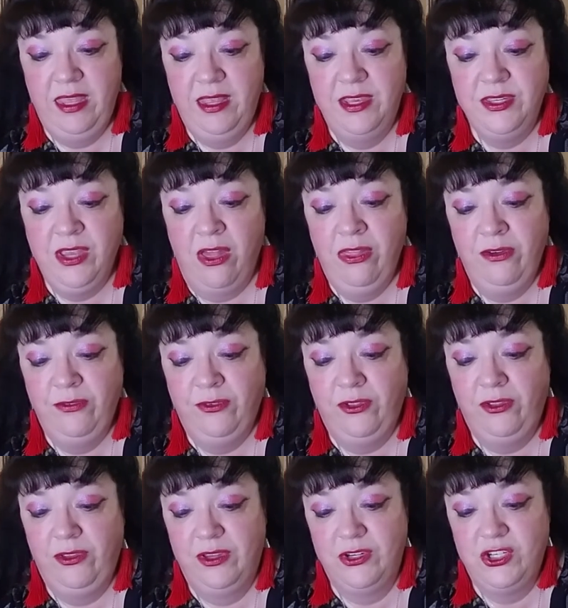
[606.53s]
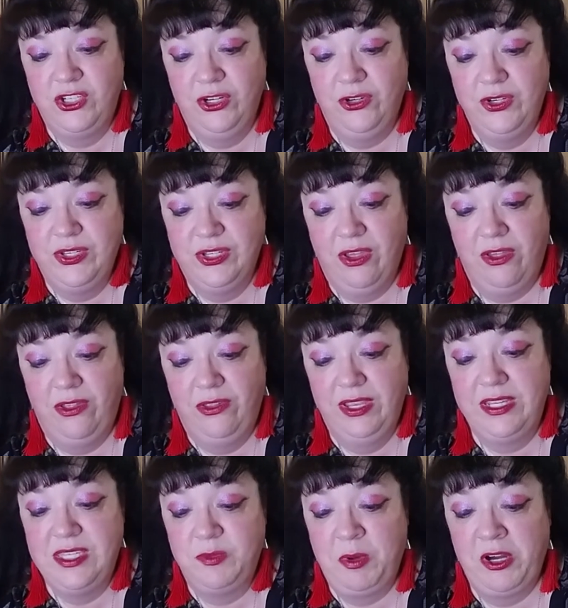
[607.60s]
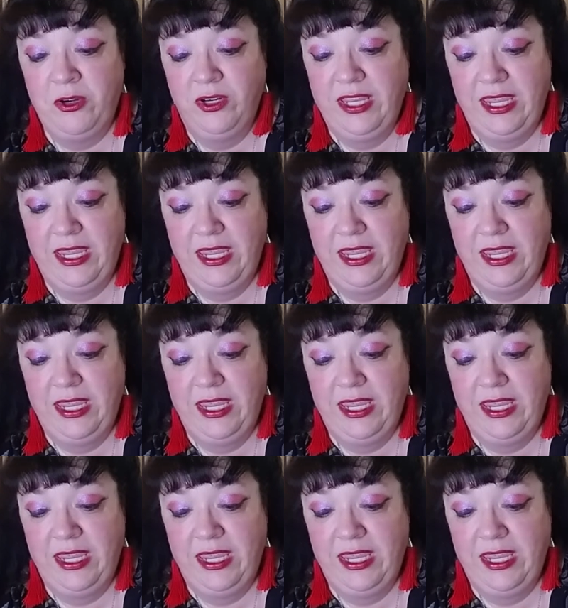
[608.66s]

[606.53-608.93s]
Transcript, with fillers: This colorful sugar skull inspired